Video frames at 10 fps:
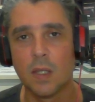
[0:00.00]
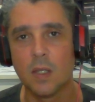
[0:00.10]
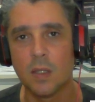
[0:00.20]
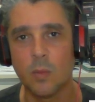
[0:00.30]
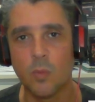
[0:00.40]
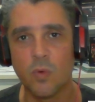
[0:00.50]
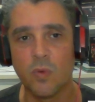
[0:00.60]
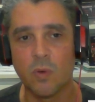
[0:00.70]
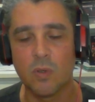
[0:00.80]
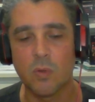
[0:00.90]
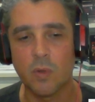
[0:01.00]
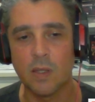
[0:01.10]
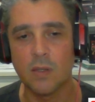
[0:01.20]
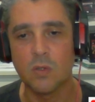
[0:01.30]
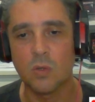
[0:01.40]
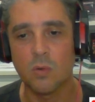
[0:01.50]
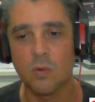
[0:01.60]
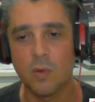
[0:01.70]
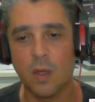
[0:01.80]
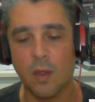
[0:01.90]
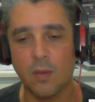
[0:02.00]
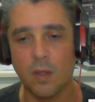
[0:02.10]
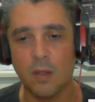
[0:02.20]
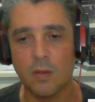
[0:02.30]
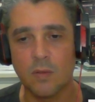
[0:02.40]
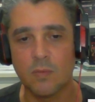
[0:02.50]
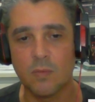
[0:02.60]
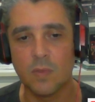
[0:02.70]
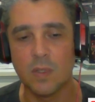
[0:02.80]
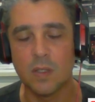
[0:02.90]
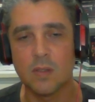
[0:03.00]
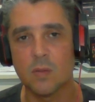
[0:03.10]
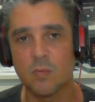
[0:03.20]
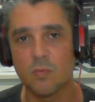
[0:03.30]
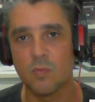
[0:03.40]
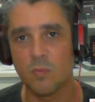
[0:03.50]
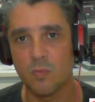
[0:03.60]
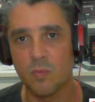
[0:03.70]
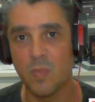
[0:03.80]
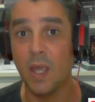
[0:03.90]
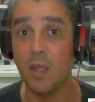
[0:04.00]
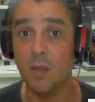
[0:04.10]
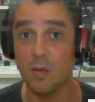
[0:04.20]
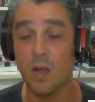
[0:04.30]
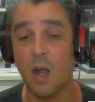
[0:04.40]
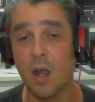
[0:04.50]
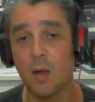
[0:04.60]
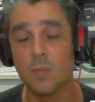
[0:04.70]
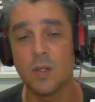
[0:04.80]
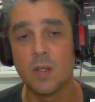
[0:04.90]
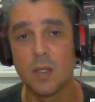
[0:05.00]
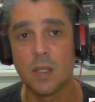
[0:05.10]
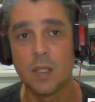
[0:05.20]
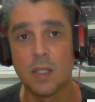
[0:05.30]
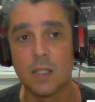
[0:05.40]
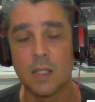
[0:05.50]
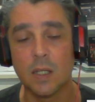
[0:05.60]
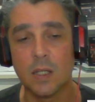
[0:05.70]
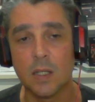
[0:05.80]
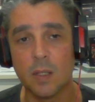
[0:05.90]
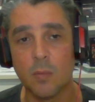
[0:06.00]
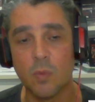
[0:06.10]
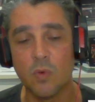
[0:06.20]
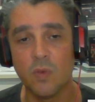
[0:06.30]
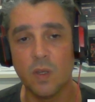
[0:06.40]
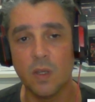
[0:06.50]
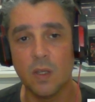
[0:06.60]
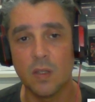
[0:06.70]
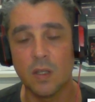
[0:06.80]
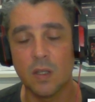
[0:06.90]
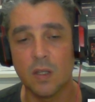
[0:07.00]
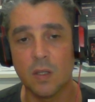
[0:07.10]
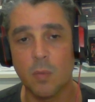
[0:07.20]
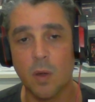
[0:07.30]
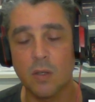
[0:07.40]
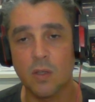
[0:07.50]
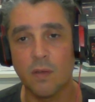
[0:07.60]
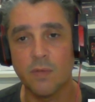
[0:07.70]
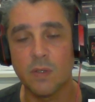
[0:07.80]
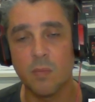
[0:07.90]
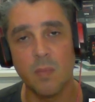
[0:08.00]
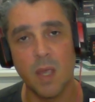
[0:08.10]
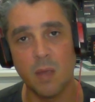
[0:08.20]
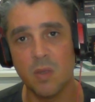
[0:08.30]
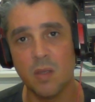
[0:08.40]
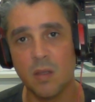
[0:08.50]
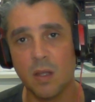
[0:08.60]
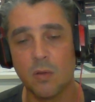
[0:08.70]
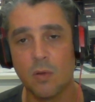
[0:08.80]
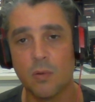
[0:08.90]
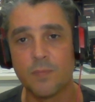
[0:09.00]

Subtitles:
the movie was released, so I think this may harm the movie in the box office, maybe, I don't know.